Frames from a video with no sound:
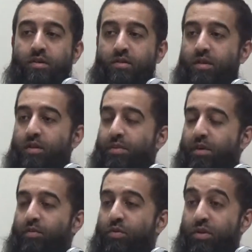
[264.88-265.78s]
But
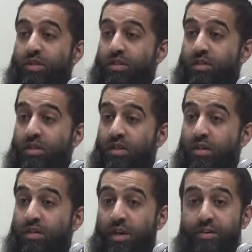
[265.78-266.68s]
of course,
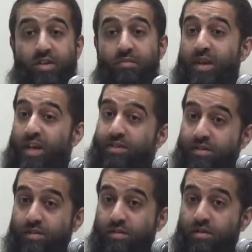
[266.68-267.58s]
that doesn't mean
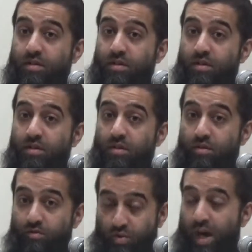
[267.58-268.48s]
it's
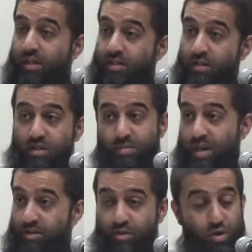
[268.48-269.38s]
right, doesn't
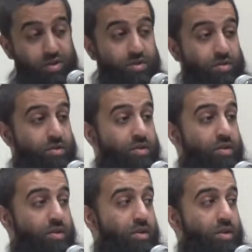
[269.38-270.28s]
mean it's good.
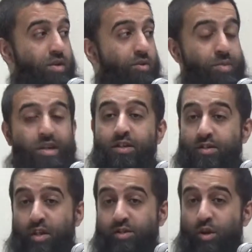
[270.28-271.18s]
Because
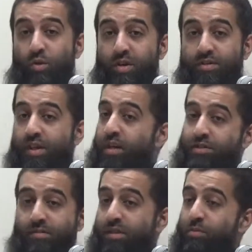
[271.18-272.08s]
Allah told us that
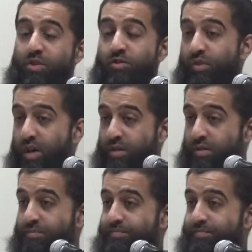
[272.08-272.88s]
something which is wrong.